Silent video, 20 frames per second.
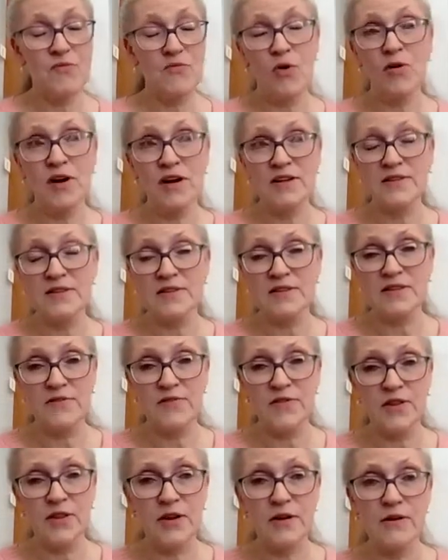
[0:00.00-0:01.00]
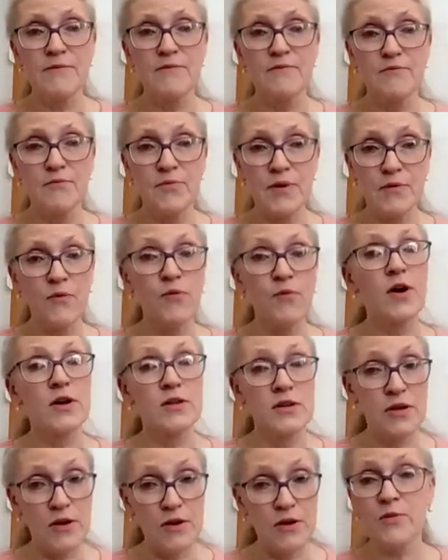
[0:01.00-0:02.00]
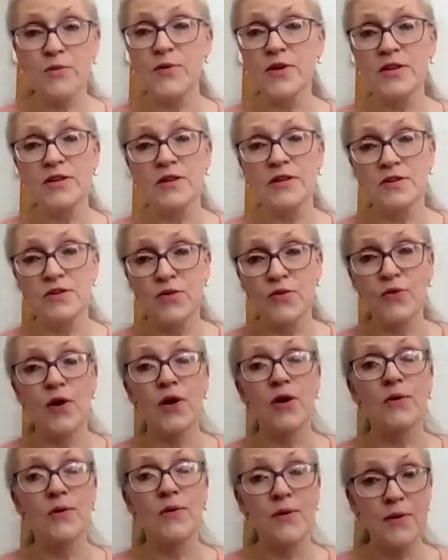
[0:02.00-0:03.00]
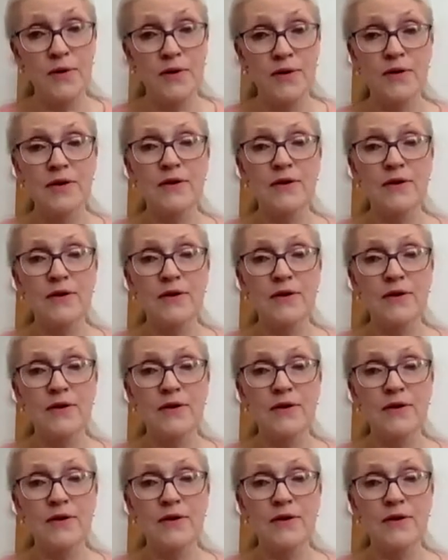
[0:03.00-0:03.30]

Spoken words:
all kinds of stuff in there. But one year we did grow